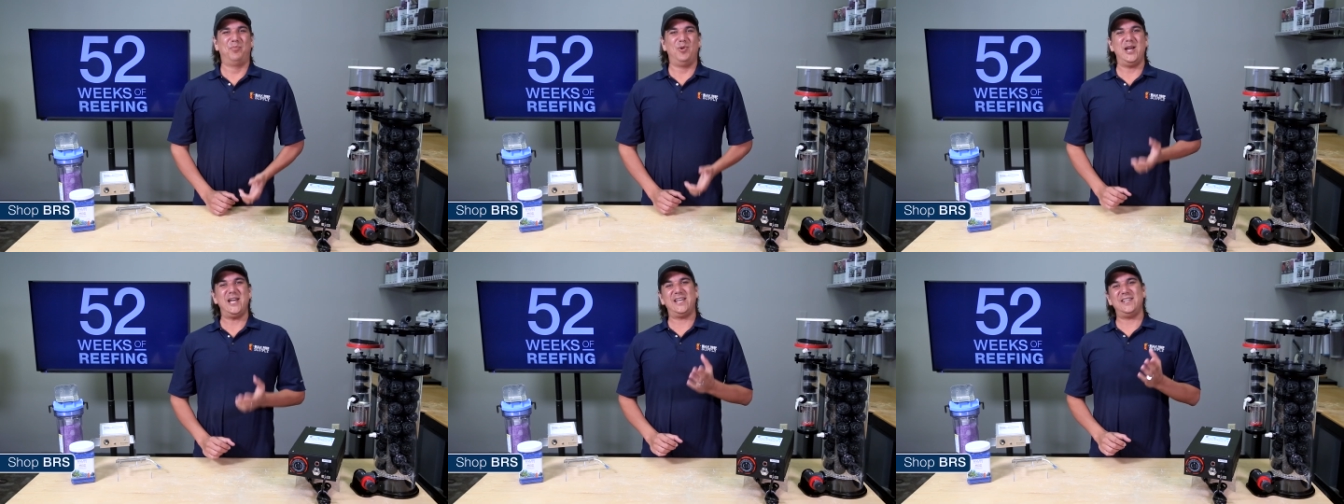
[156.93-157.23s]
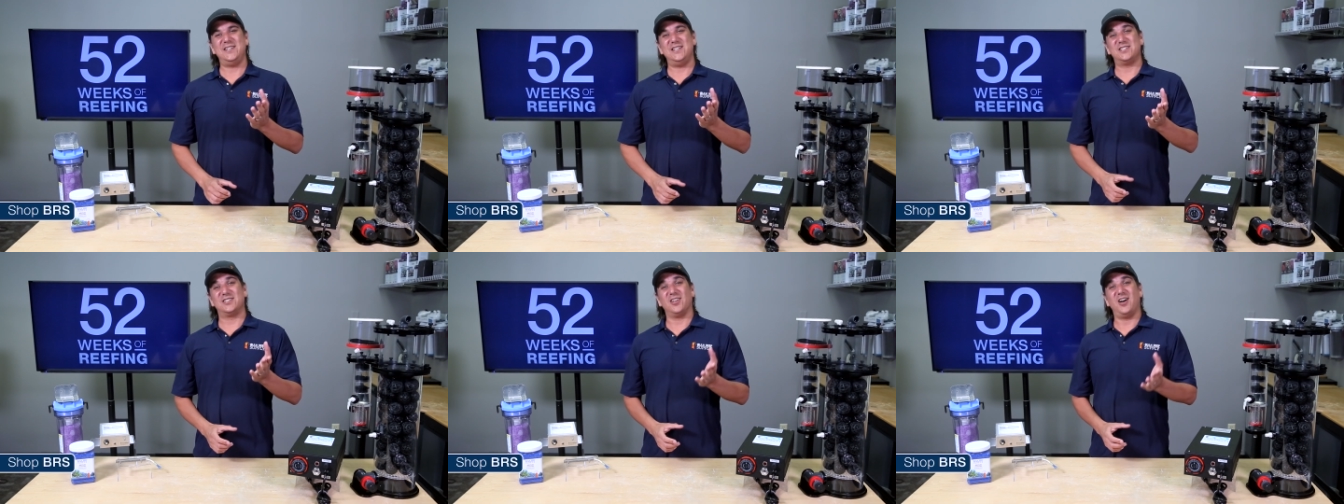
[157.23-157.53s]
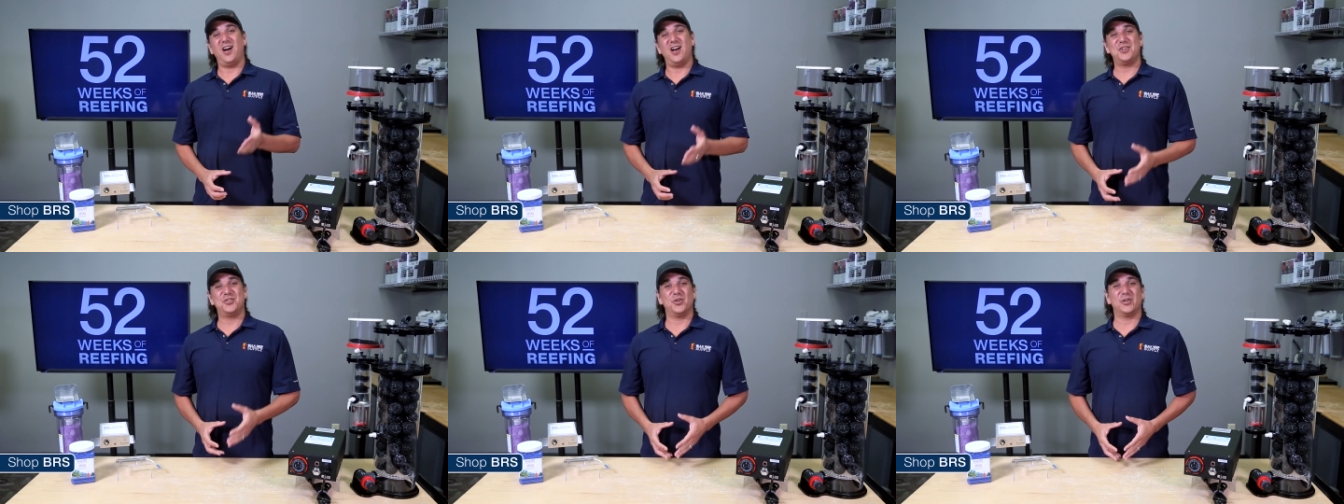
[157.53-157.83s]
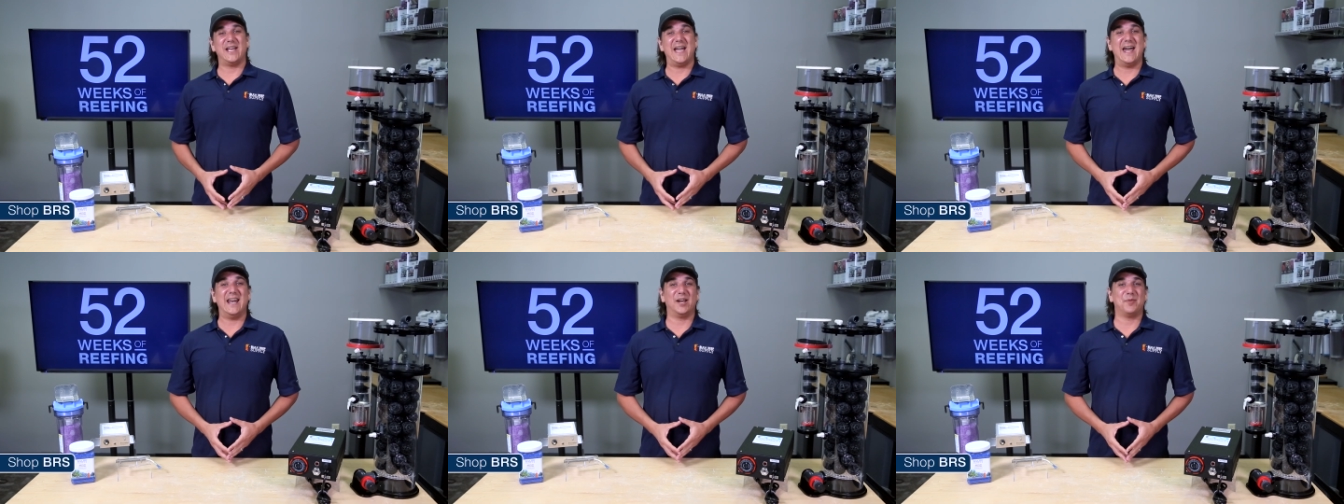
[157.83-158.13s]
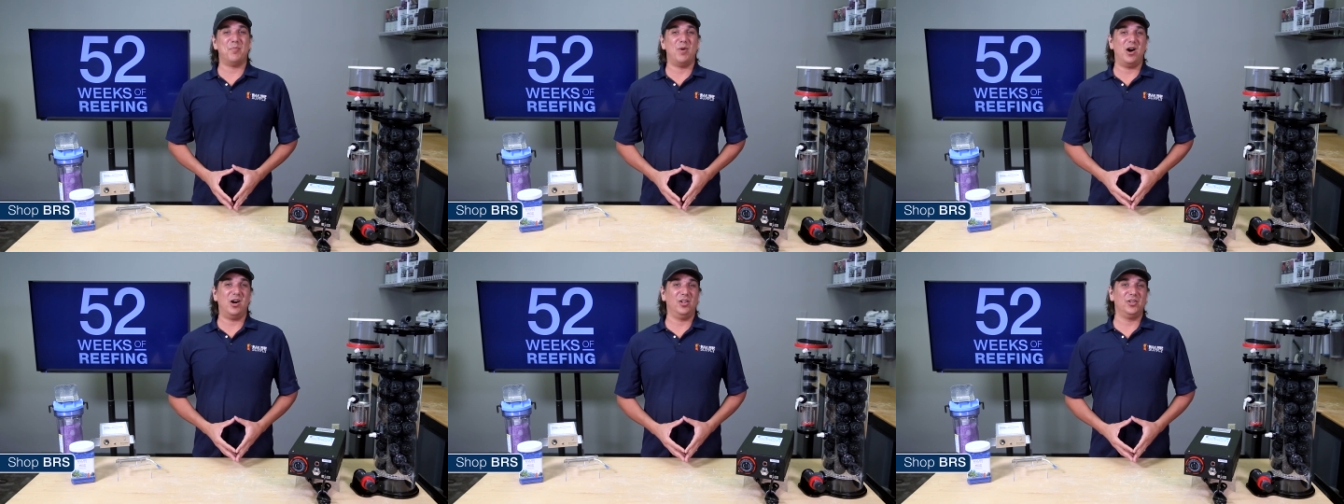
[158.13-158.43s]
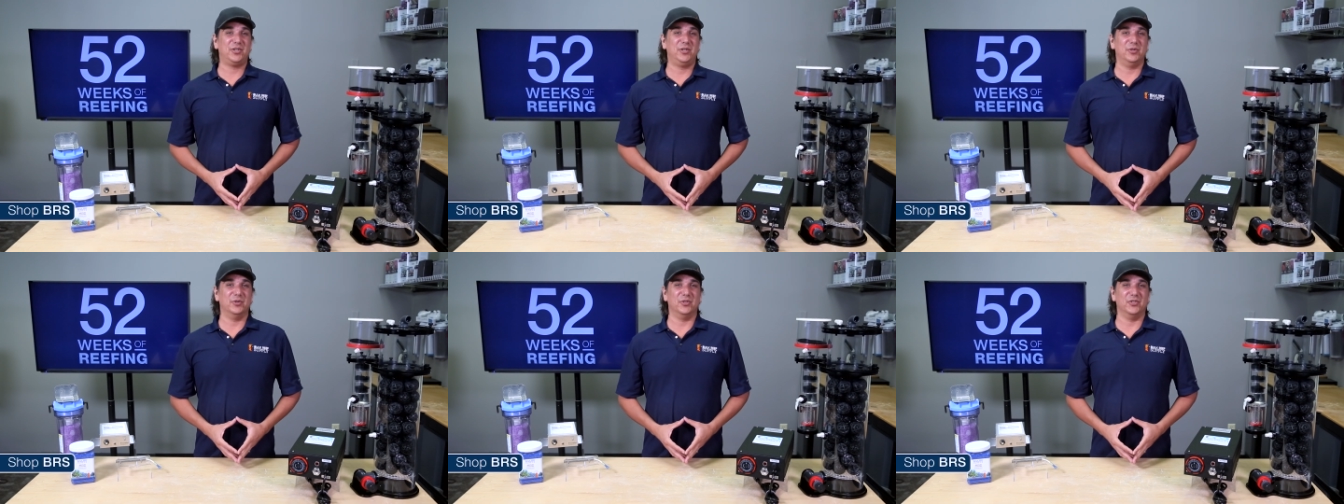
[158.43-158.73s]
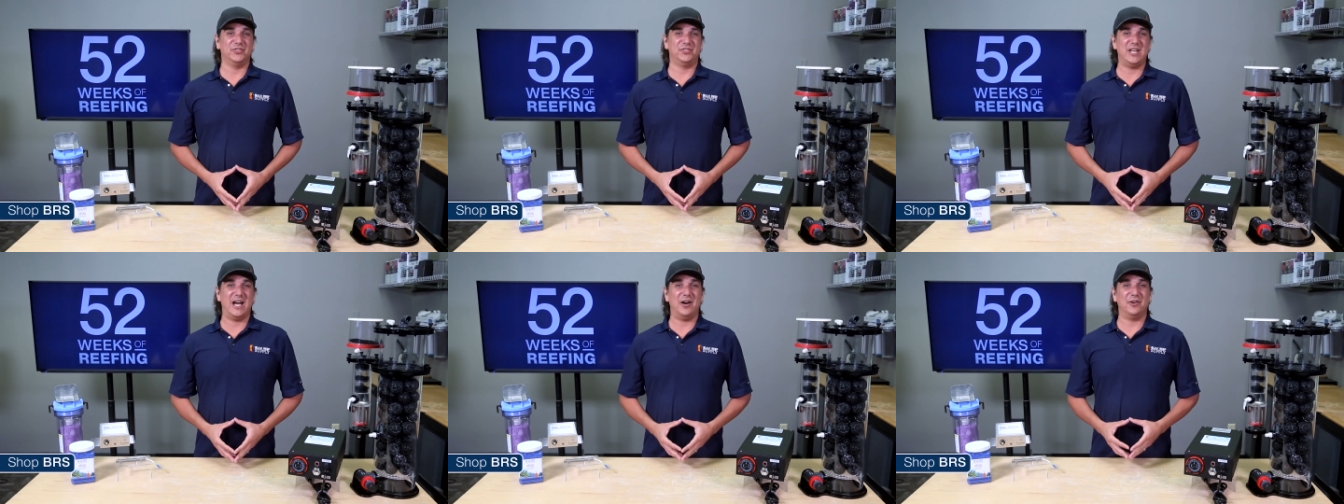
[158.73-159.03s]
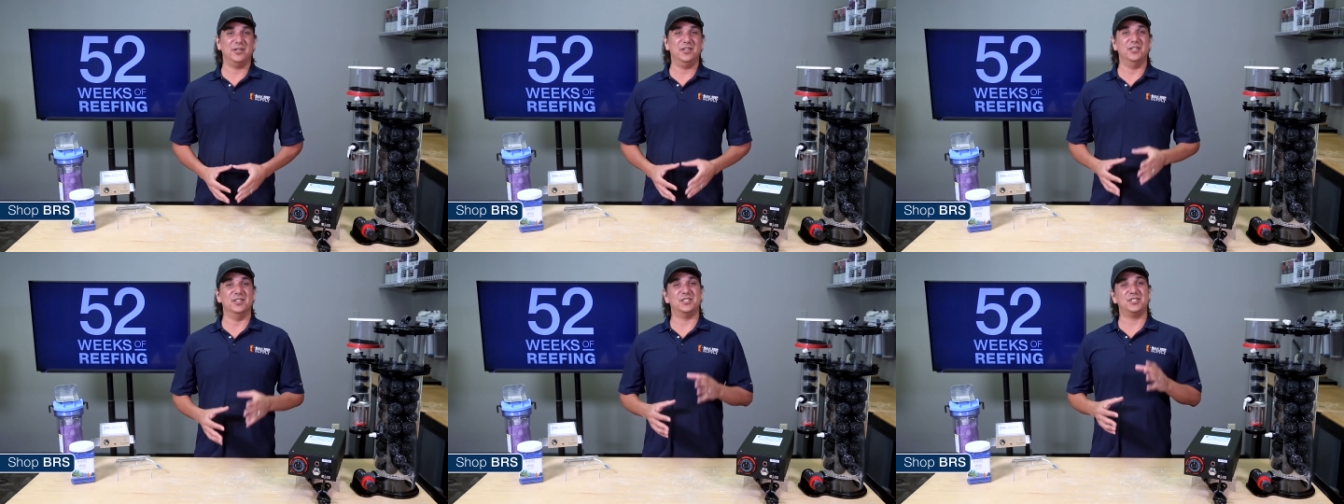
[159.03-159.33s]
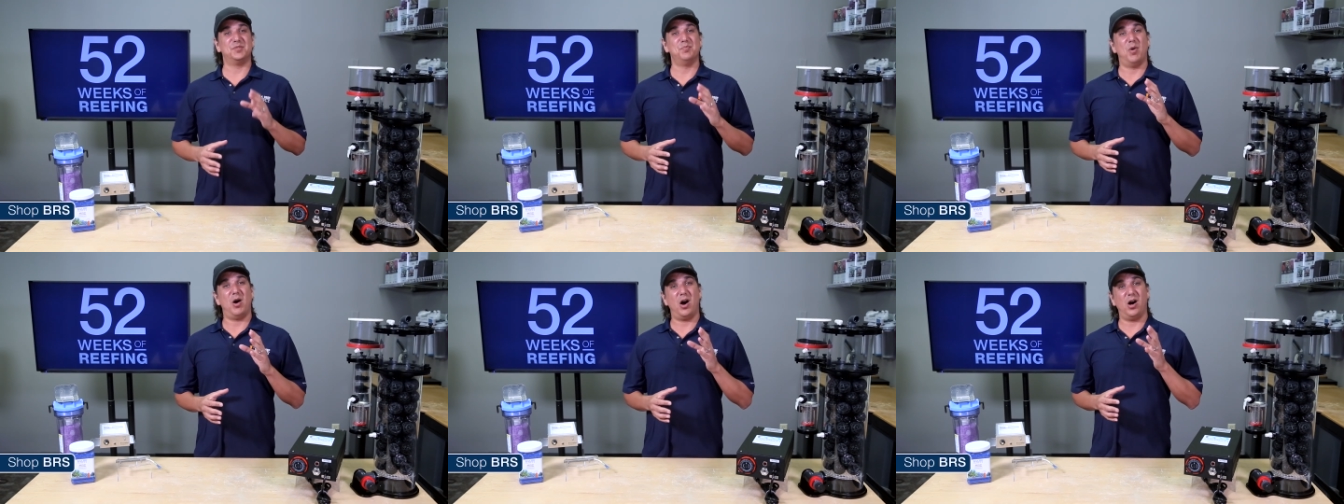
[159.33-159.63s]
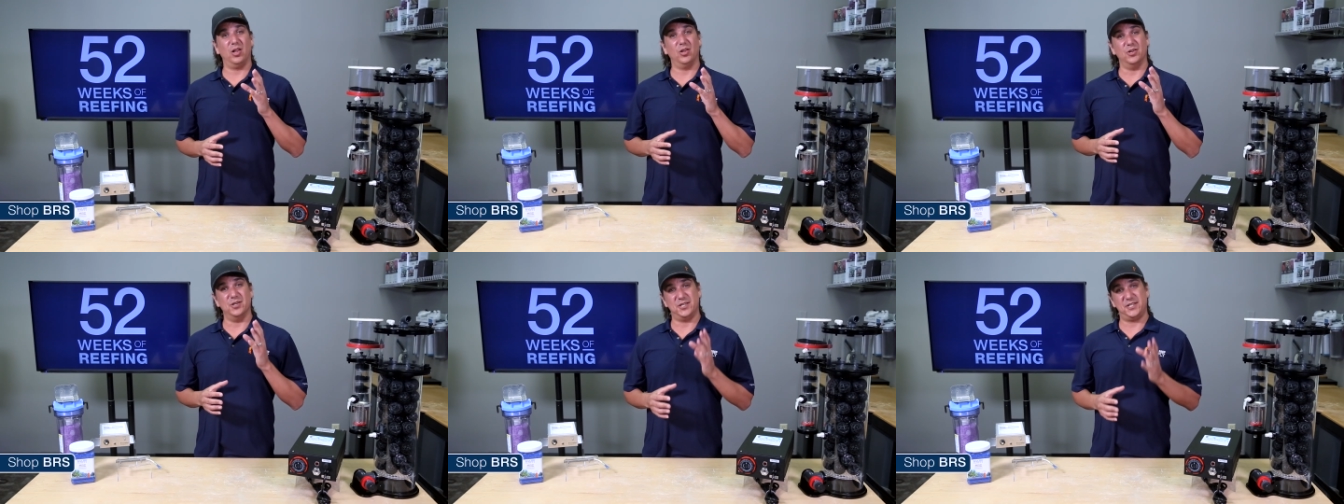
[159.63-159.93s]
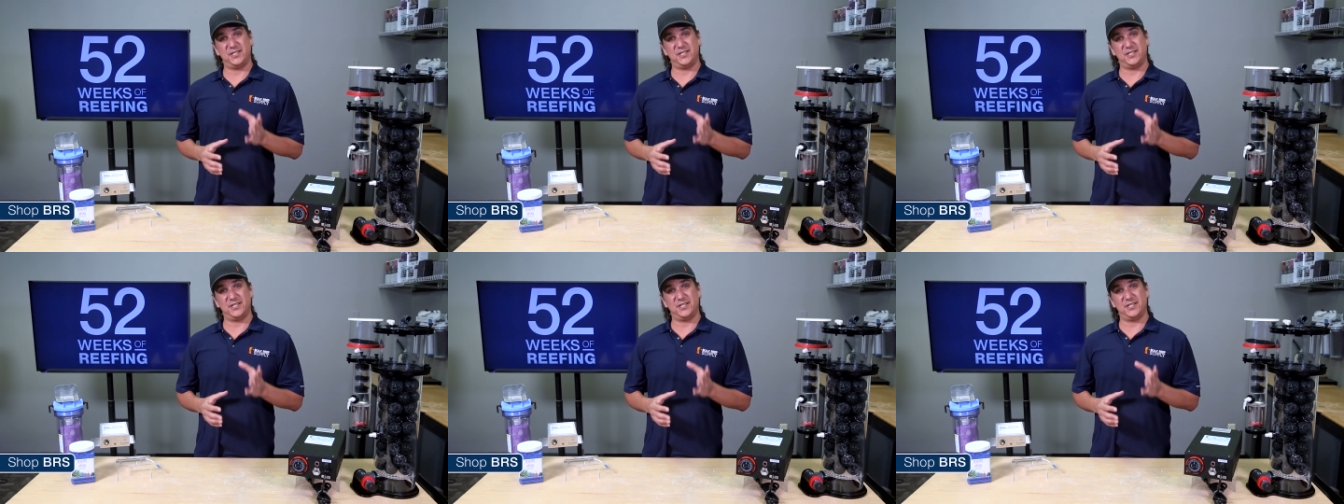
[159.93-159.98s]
Breaking these large organic molecules down into smaller,